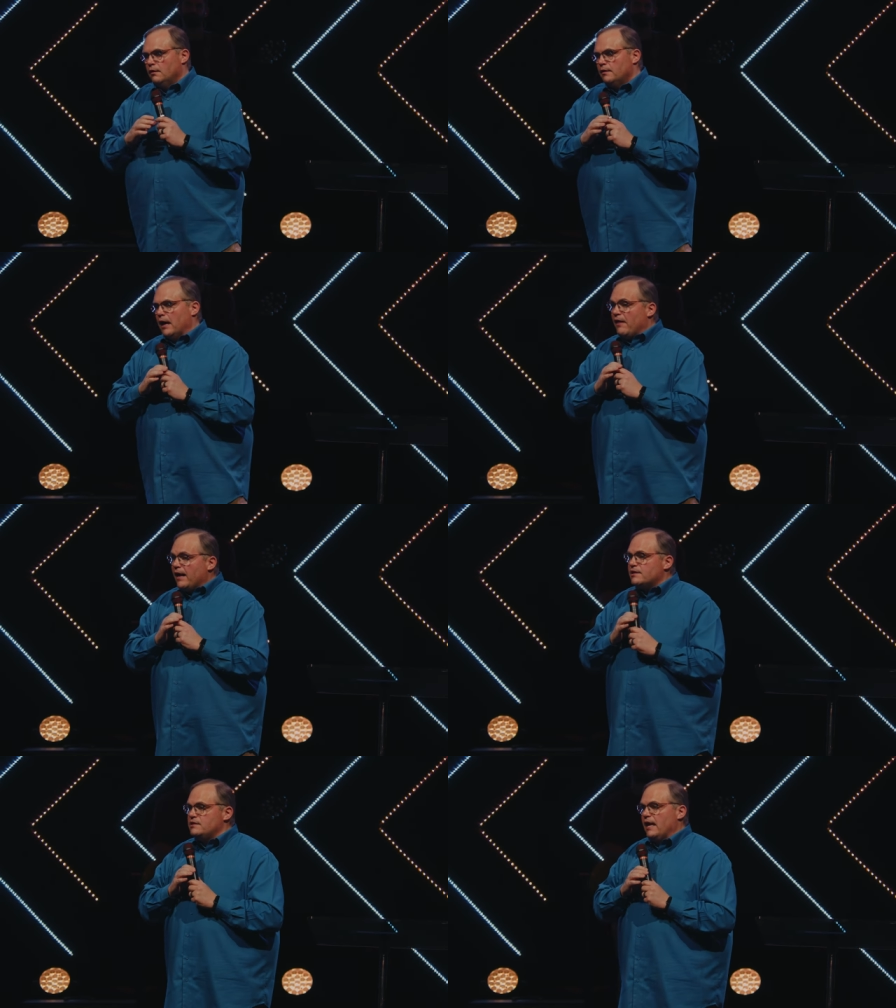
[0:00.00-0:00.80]
Now, that
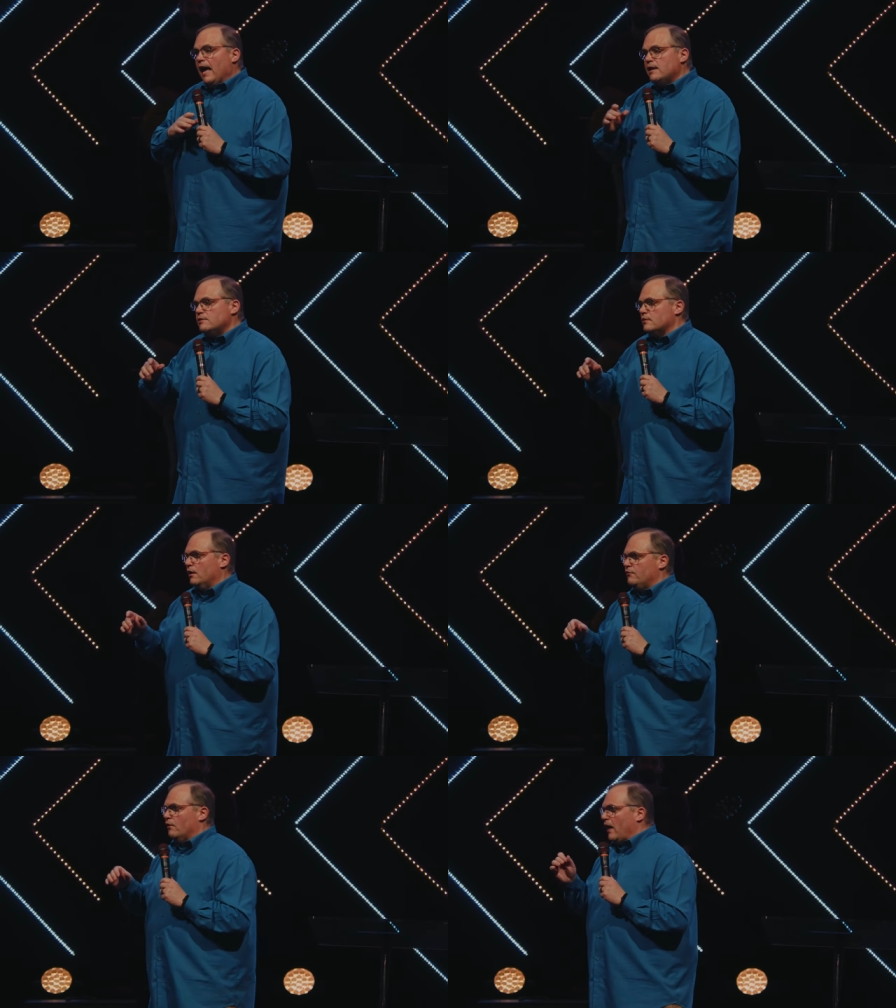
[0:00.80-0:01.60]
is the end
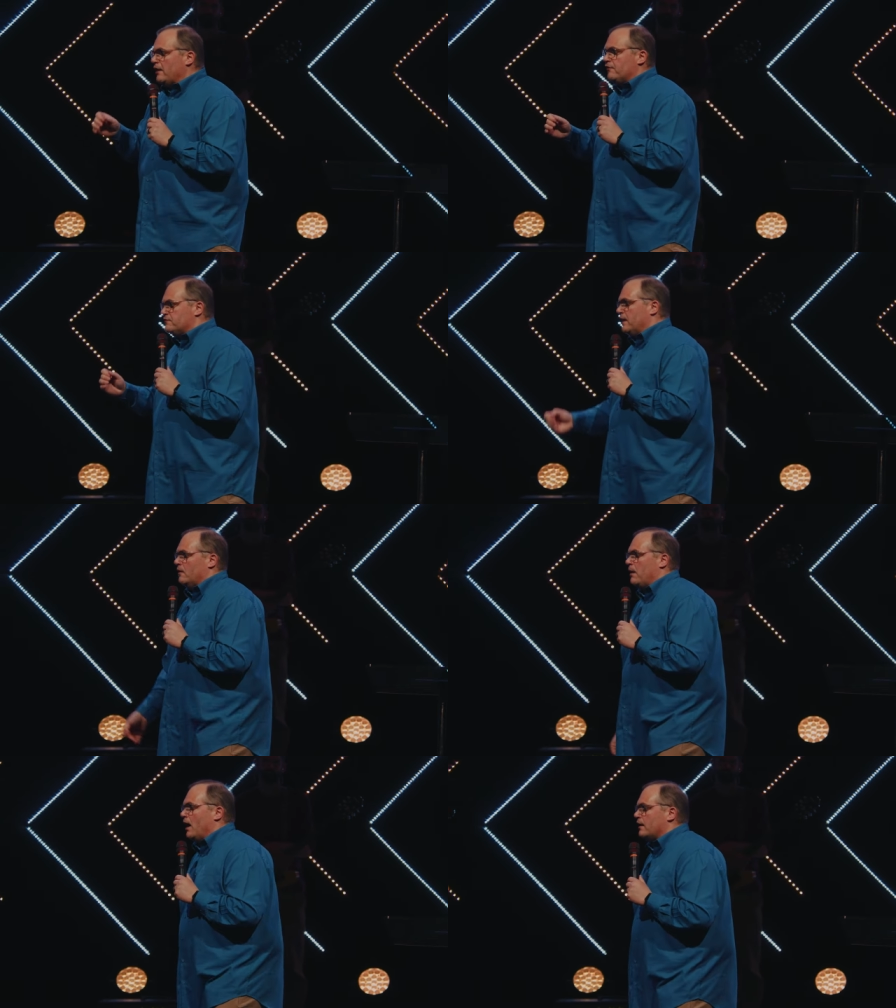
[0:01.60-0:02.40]
of the life of
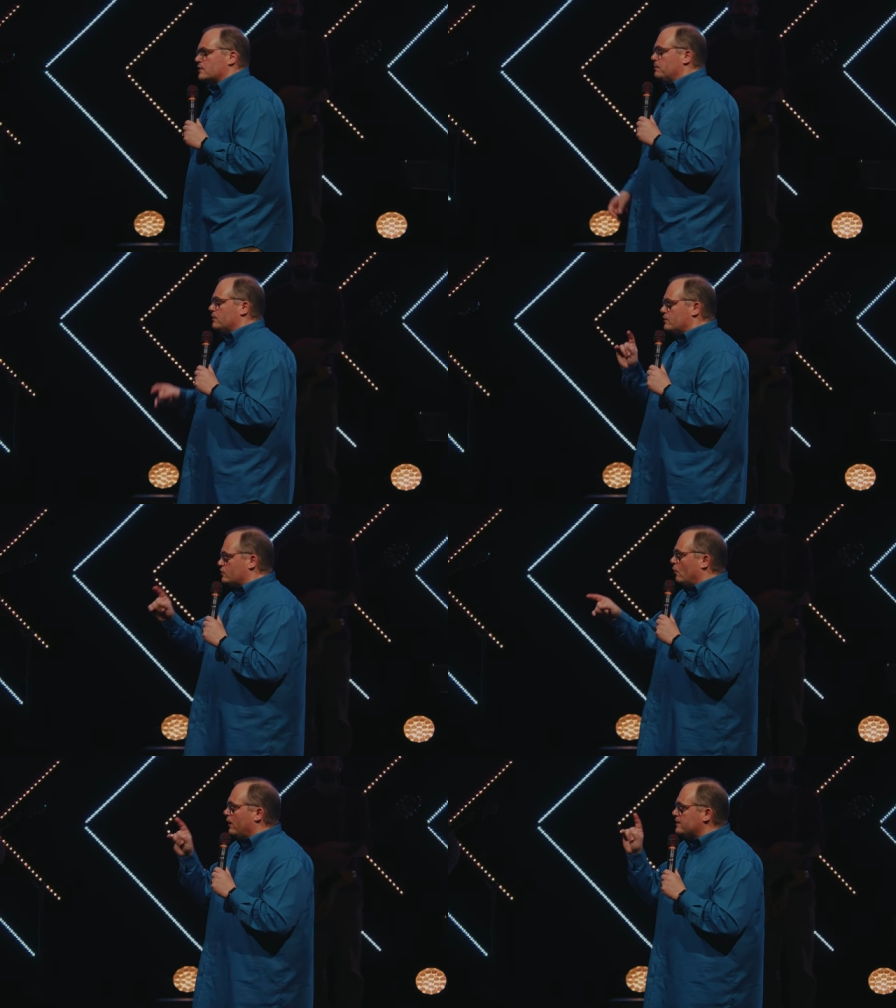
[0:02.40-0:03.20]
Telemachus, but the
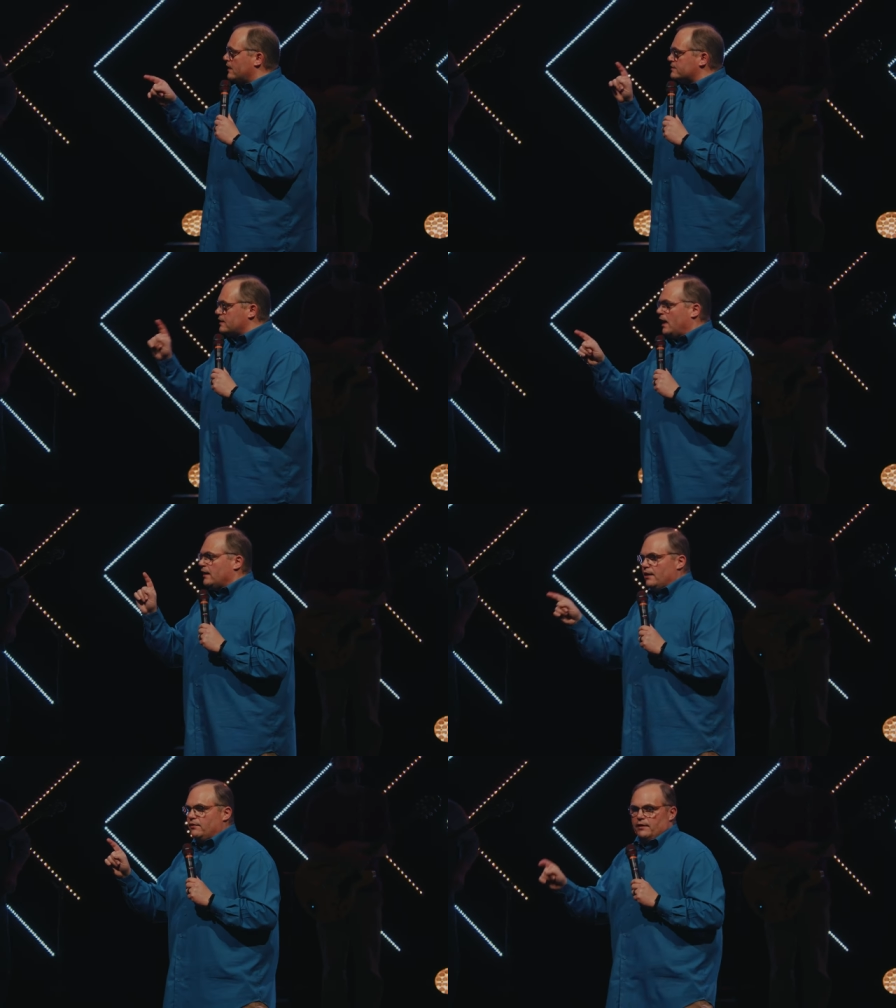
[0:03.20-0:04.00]
story does not
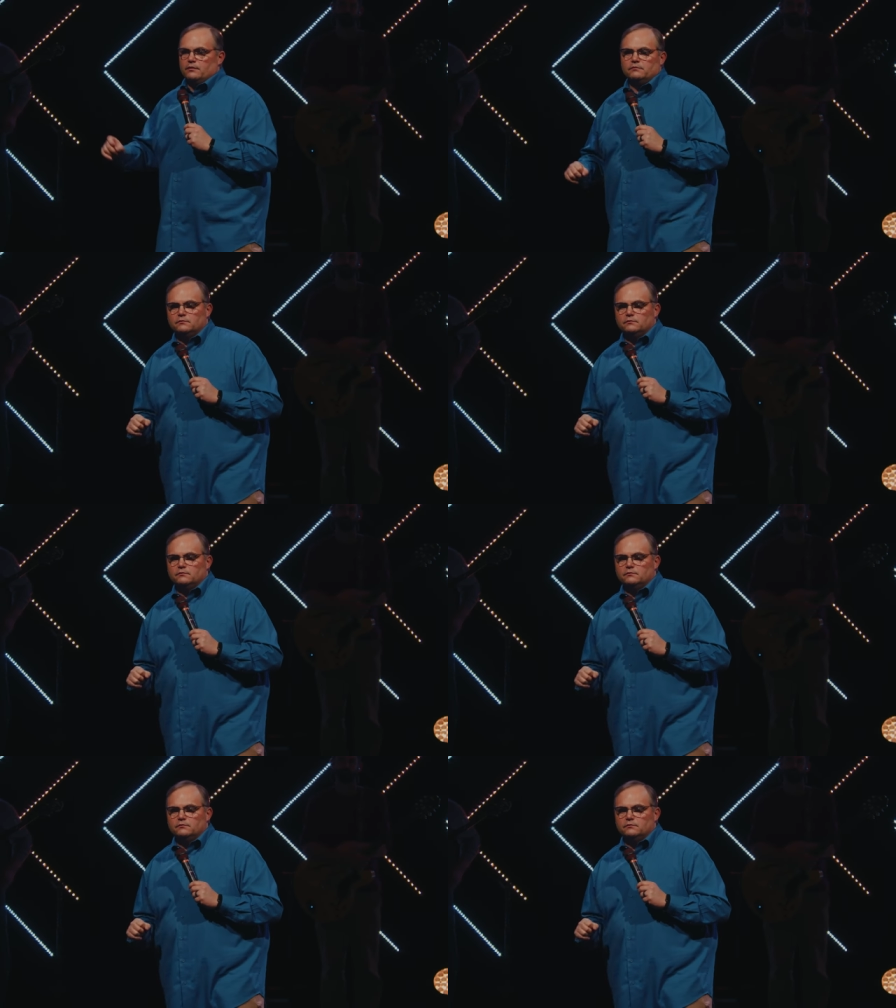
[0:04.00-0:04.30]
end there.